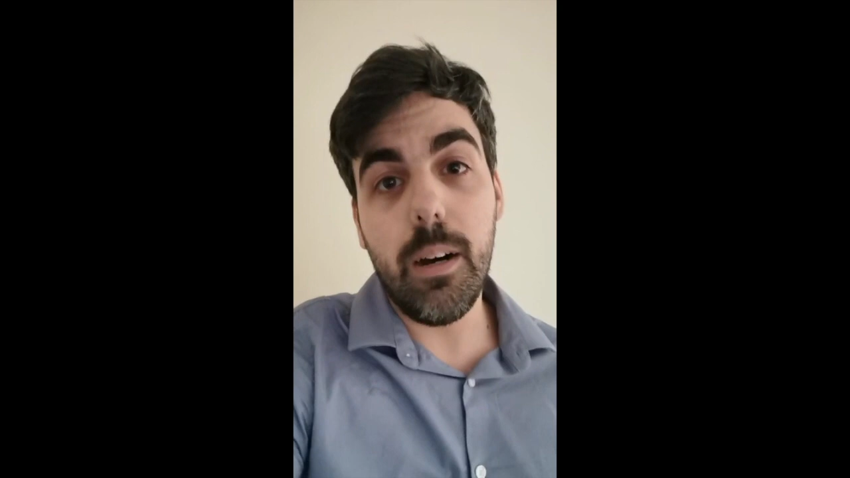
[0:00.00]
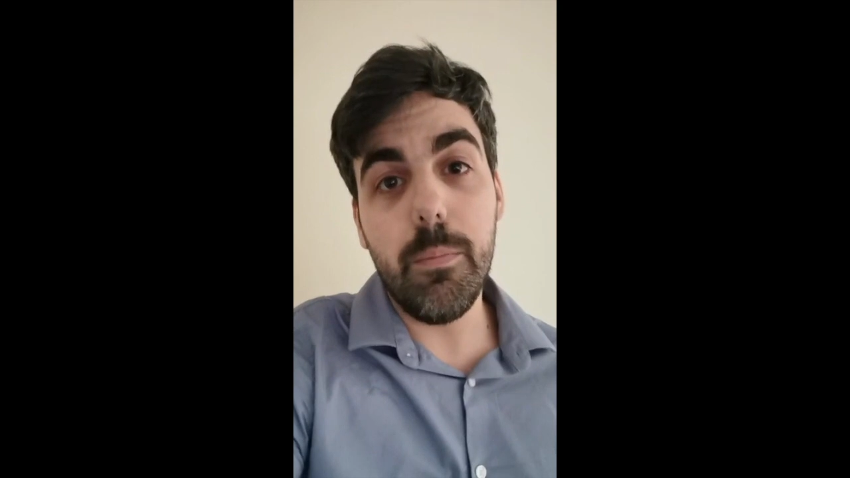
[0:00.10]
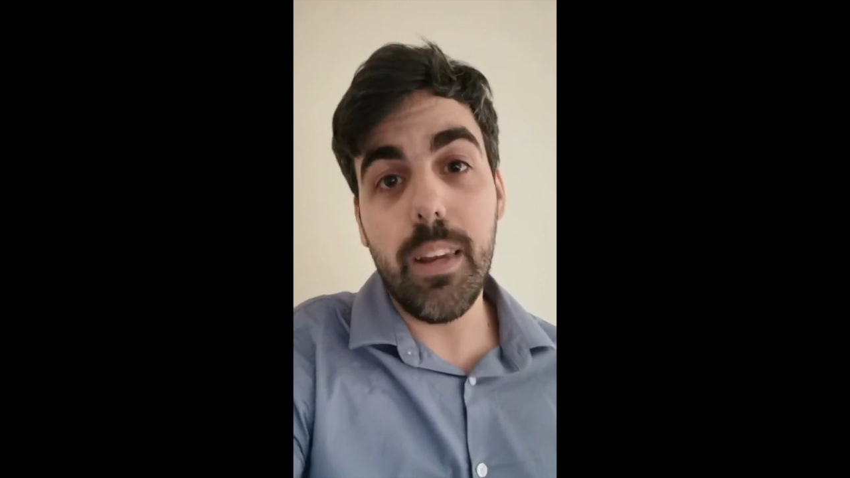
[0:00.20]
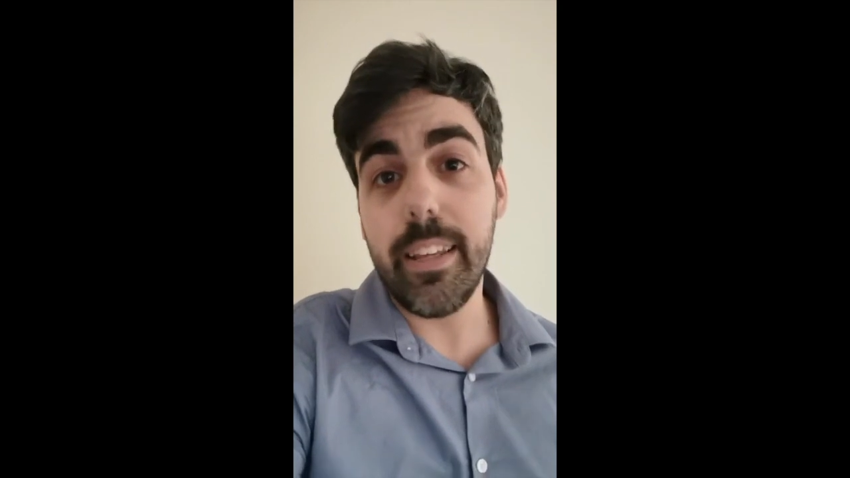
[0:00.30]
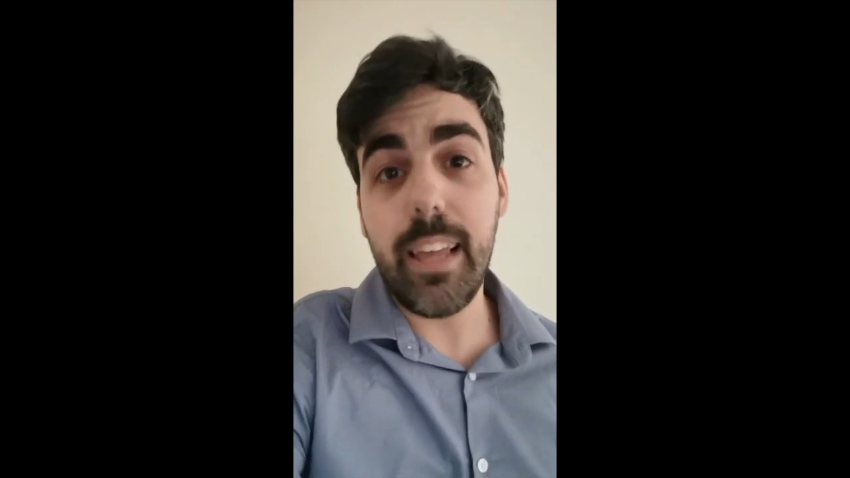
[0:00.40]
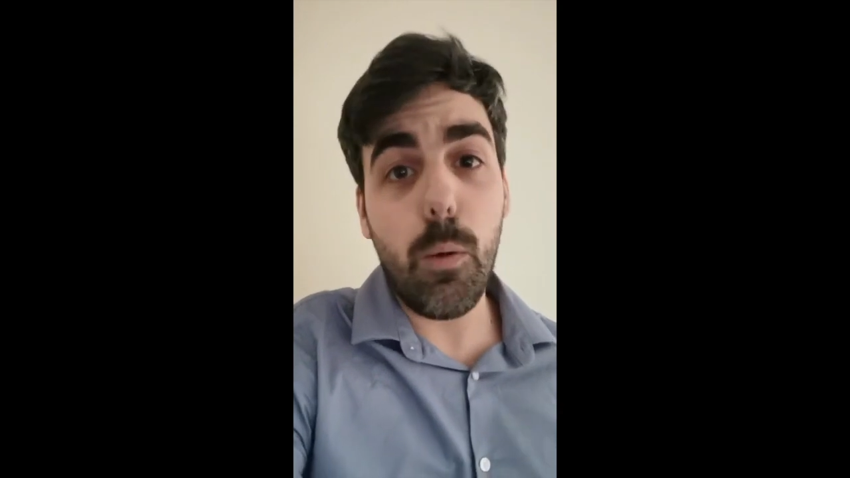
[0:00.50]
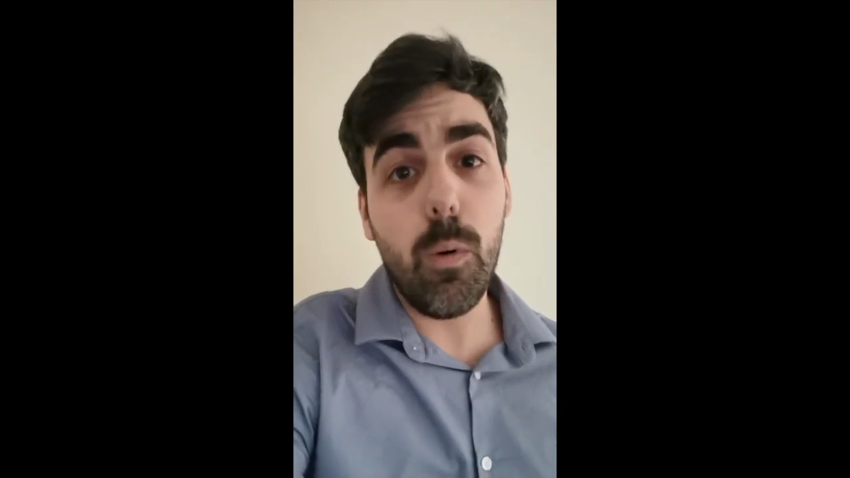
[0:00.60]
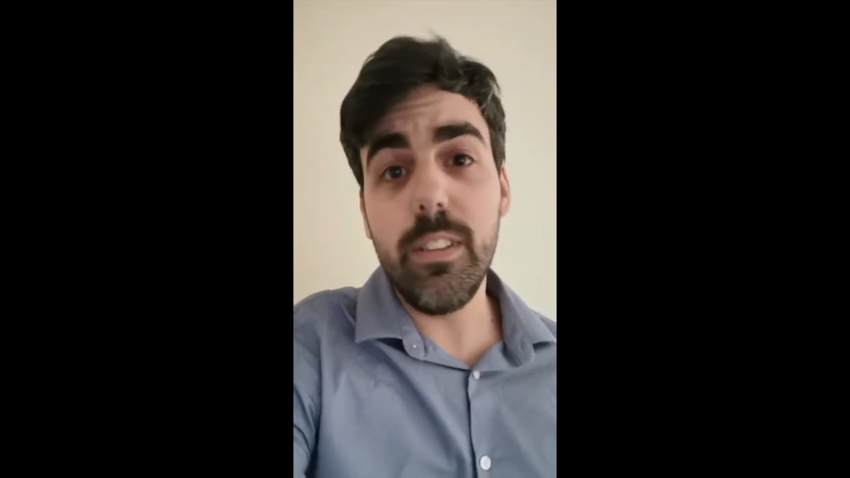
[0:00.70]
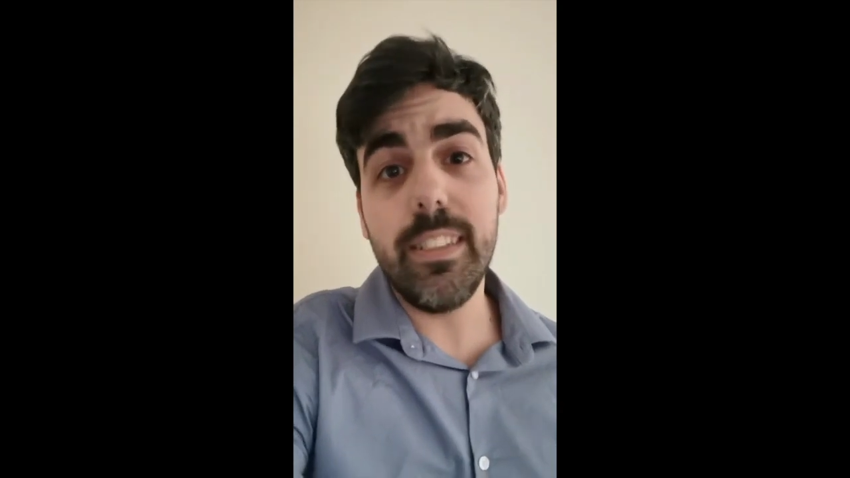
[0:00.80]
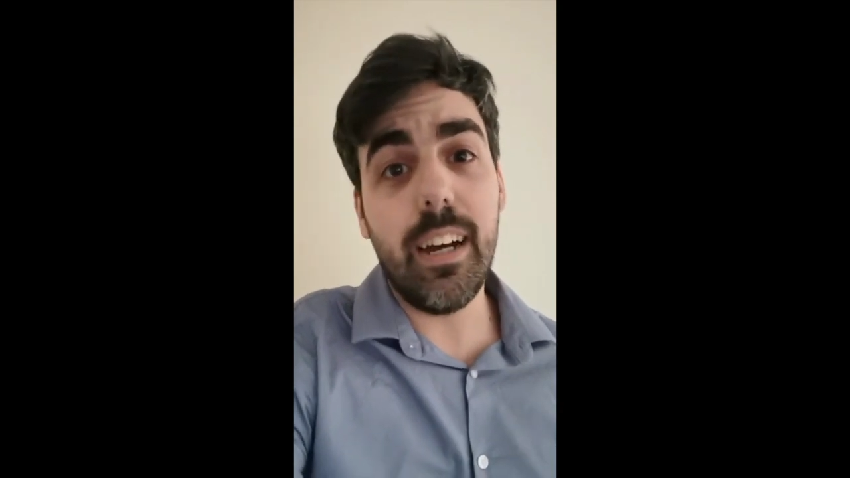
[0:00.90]
like that
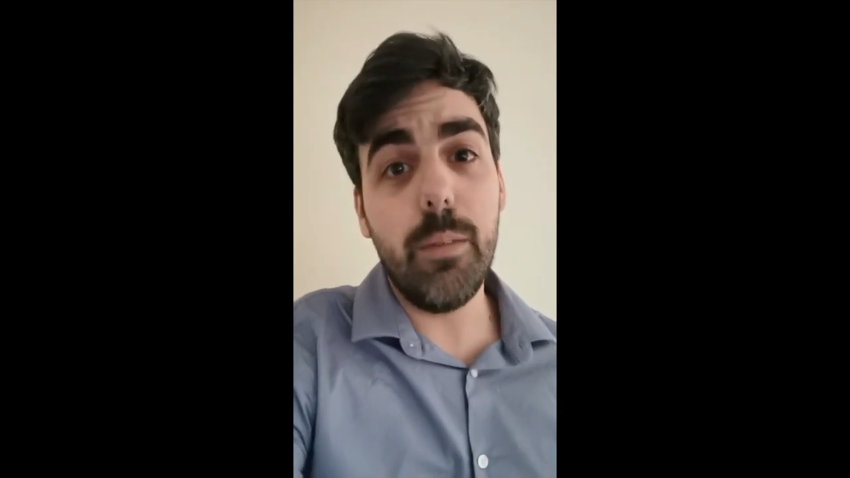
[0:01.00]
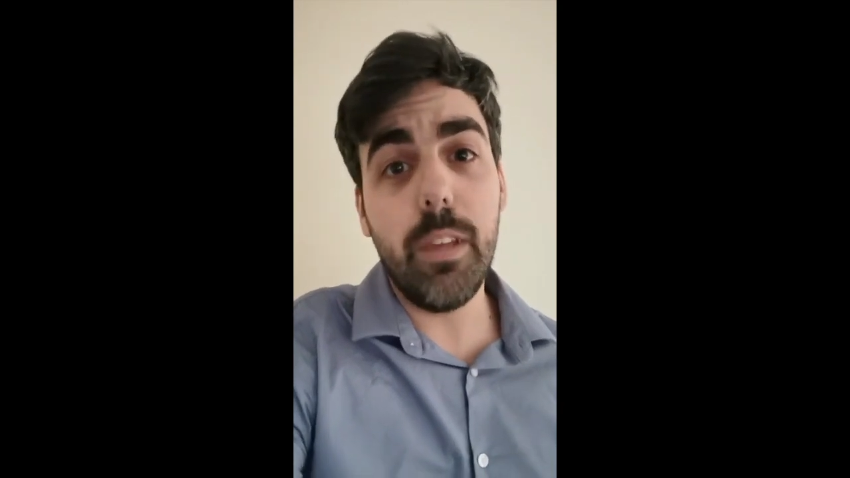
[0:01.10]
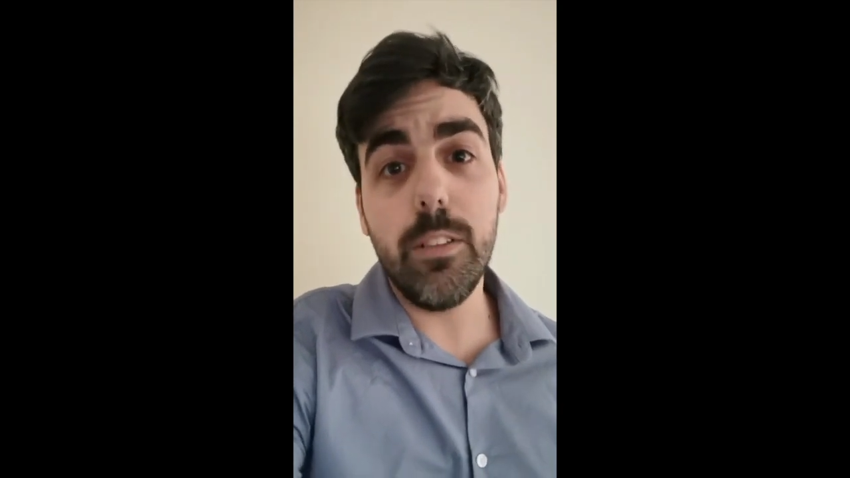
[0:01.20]
one time